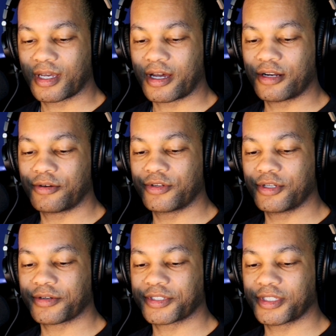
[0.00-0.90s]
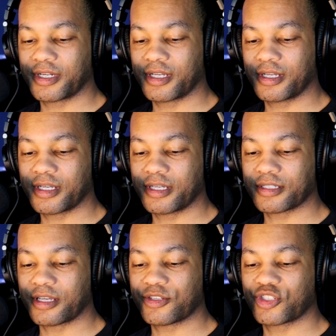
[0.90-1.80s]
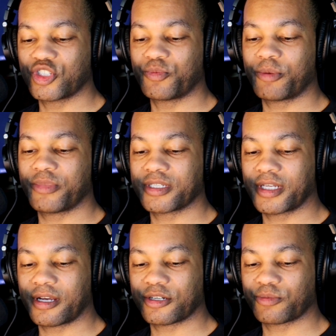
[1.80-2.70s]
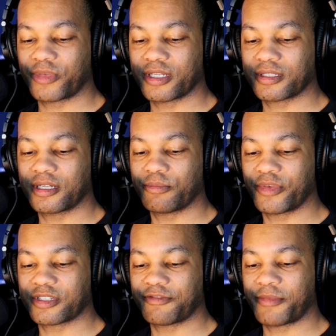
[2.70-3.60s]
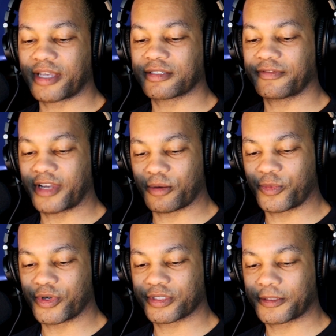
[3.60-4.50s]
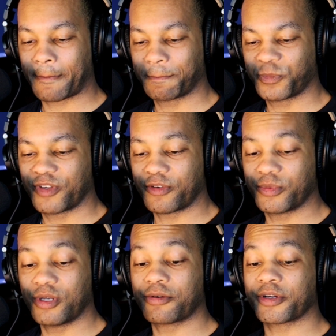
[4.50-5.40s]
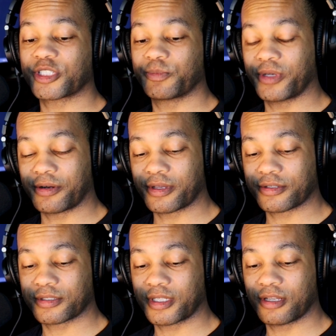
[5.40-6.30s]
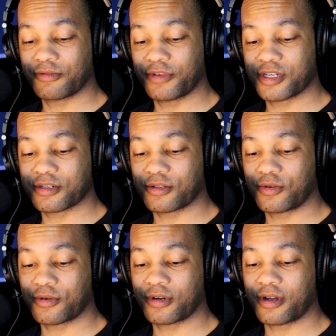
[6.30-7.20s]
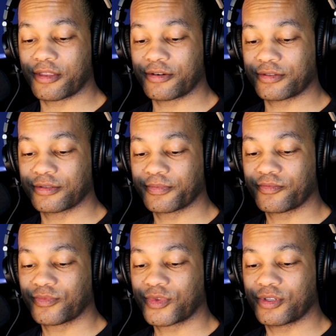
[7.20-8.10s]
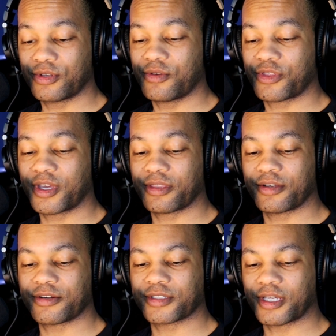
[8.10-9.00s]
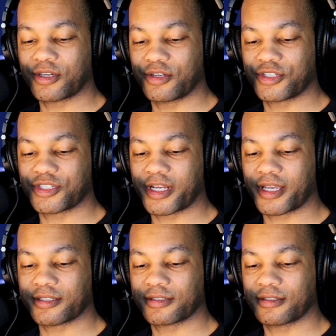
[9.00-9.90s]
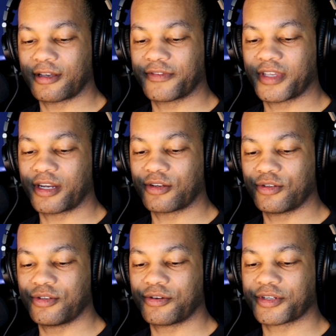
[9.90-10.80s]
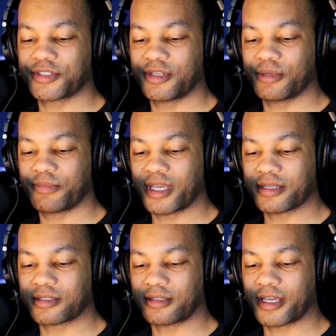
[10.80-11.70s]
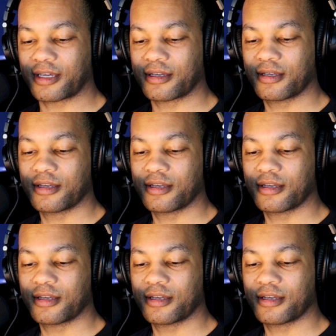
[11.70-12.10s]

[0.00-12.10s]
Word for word: I know New York City is a super busy airspace and a bunch of massive airports. From your experience in regional or others, do you think there is a good chance of getting New York City based like